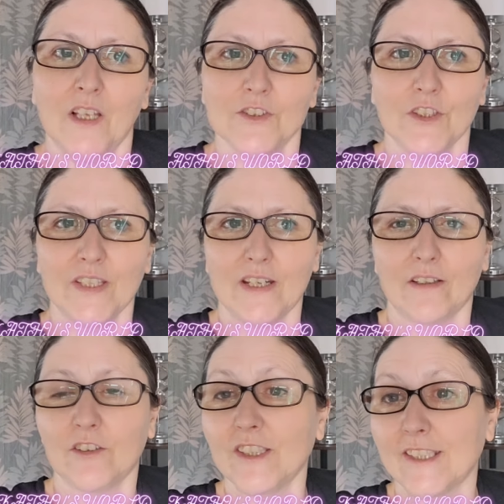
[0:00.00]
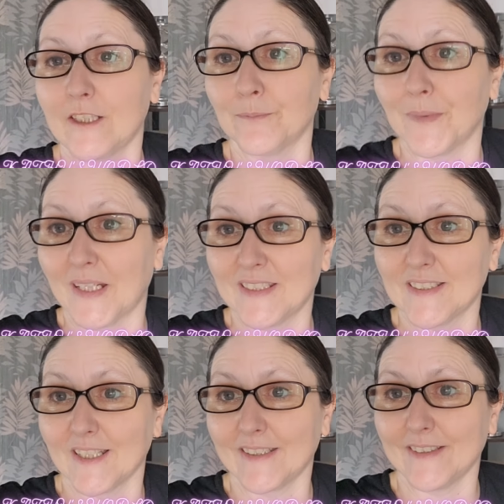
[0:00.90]
So yeah, Ingham, and he's
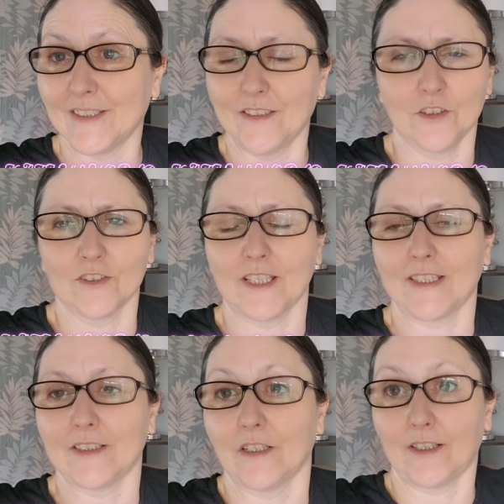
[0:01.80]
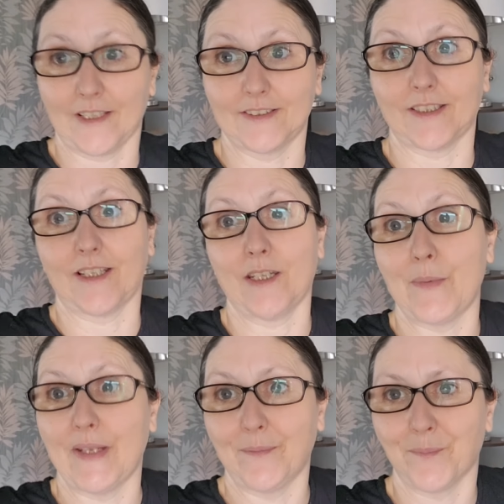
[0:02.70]
lying, not lying, I'll get into that in a
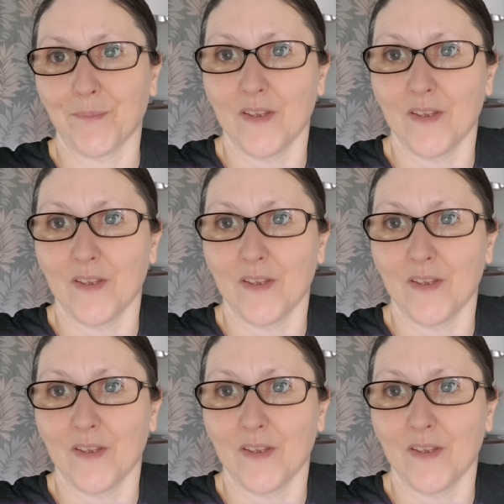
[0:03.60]
minute.